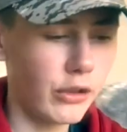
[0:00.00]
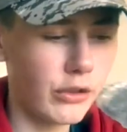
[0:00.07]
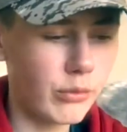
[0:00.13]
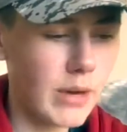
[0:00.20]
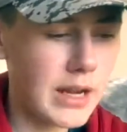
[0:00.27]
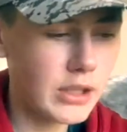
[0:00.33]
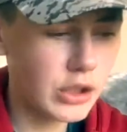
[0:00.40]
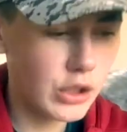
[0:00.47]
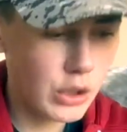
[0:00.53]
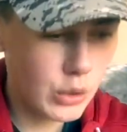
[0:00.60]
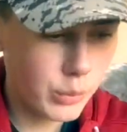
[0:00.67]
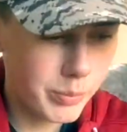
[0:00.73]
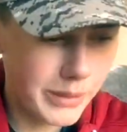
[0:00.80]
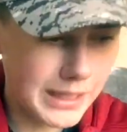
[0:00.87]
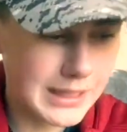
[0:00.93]
Thrash
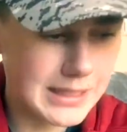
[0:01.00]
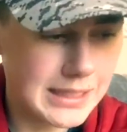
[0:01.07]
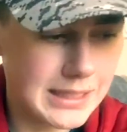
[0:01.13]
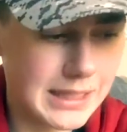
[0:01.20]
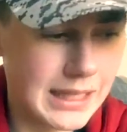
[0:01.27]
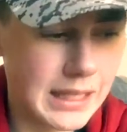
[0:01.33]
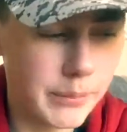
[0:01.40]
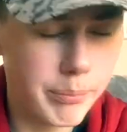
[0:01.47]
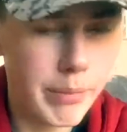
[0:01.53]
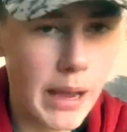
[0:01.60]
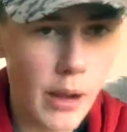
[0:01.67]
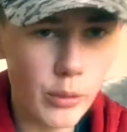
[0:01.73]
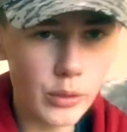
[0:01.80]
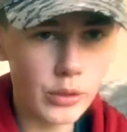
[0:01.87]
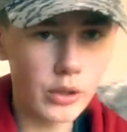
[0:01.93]
Cobates, they
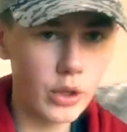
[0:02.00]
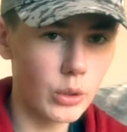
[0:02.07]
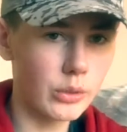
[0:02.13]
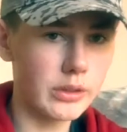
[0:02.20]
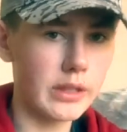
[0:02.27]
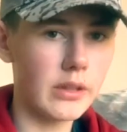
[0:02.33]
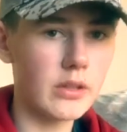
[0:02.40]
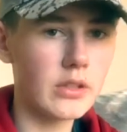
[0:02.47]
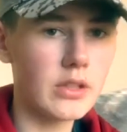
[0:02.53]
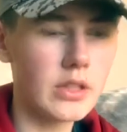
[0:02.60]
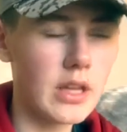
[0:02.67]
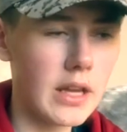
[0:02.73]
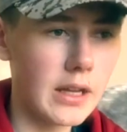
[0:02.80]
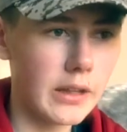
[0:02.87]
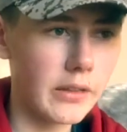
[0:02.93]
powder coat theirs,
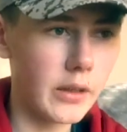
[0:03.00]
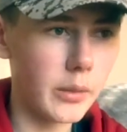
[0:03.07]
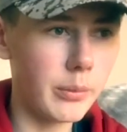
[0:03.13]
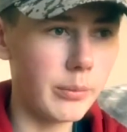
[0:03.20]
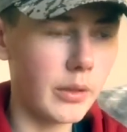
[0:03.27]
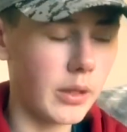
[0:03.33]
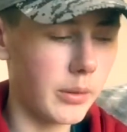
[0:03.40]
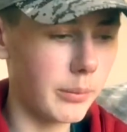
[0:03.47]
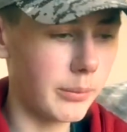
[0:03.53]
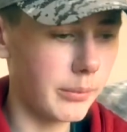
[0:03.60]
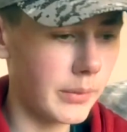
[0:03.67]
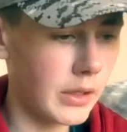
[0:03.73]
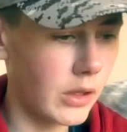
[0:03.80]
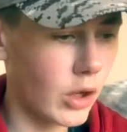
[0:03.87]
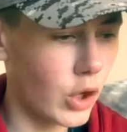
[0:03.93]
their um,
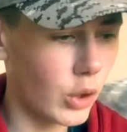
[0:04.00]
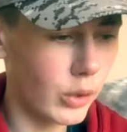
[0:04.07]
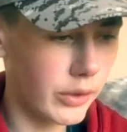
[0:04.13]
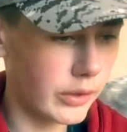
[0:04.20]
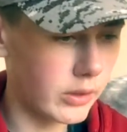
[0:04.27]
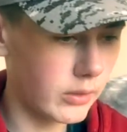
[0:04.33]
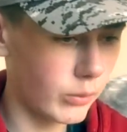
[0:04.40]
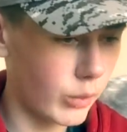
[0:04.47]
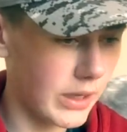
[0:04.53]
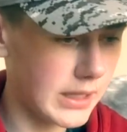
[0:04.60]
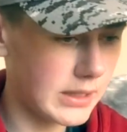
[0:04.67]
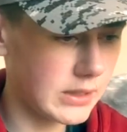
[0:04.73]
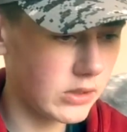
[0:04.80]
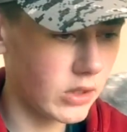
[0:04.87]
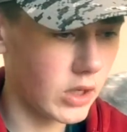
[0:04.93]
all their
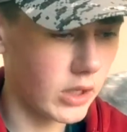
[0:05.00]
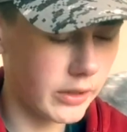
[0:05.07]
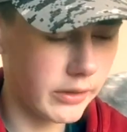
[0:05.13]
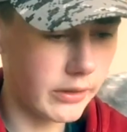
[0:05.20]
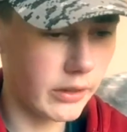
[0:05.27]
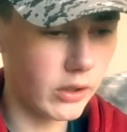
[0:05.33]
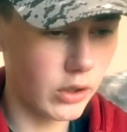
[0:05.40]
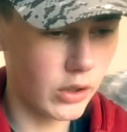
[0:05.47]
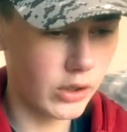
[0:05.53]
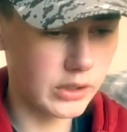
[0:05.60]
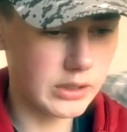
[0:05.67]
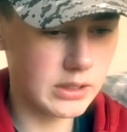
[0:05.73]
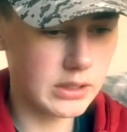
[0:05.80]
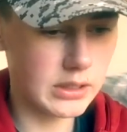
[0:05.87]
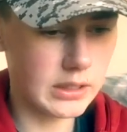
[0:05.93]
weights on their
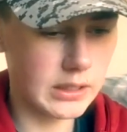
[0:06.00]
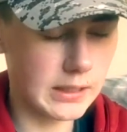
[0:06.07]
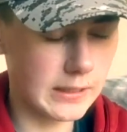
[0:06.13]
hooks,